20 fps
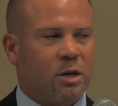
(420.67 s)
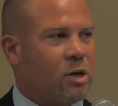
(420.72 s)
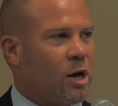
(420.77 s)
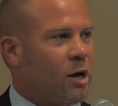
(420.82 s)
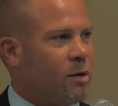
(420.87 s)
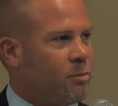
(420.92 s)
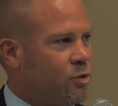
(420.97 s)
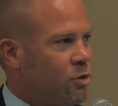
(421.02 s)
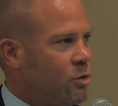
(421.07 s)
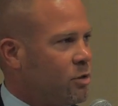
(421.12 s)

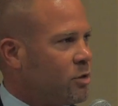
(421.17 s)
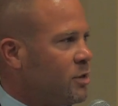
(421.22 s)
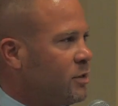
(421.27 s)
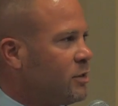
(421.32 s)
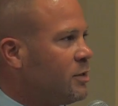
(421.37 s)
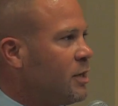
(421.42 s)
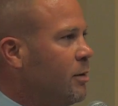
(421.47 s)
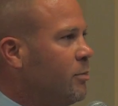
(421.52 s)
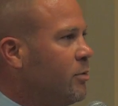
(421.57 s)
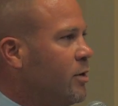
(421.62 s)
I'm sure it's the
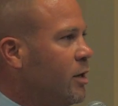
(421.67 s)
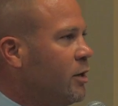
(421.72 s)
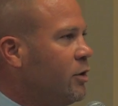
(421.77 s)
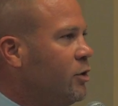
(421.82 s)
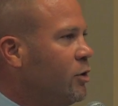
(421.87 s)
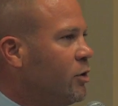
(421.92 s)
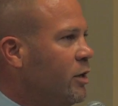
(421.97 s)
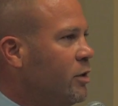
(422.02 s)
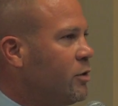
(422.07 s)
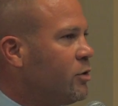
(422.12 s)
same thing in
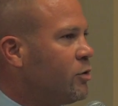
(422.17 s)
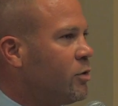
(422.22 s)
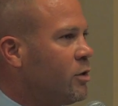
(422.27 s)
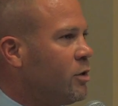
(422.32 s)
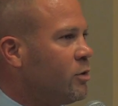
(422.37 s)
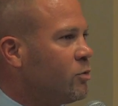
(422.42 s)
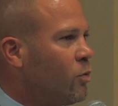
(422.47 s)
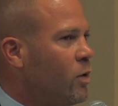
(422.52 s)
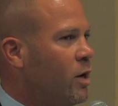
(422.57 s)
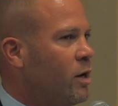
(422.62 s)
your industry
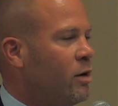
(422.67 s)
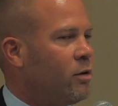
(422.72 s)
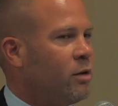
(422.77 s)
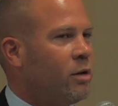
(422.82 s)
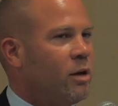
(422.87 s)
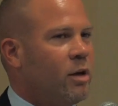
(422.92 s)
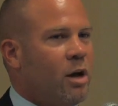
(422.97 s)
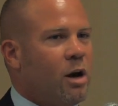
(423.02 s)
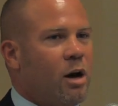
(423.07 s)
as well.